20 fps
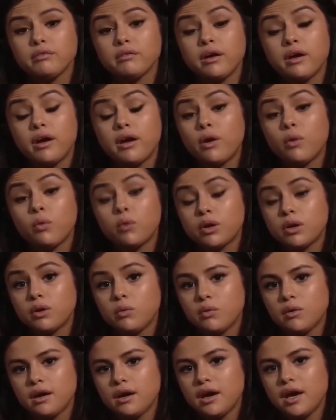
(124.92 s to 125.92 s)
It's not
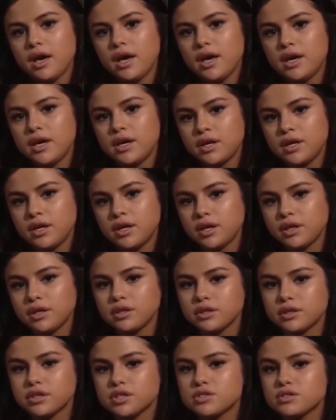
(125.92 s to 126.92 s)
hard to see why
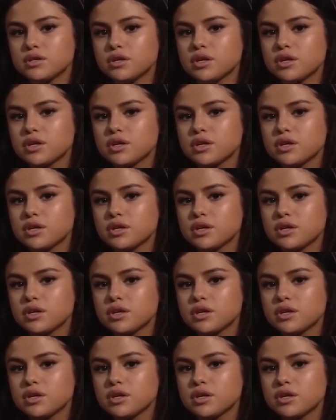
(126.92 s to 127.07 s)
so many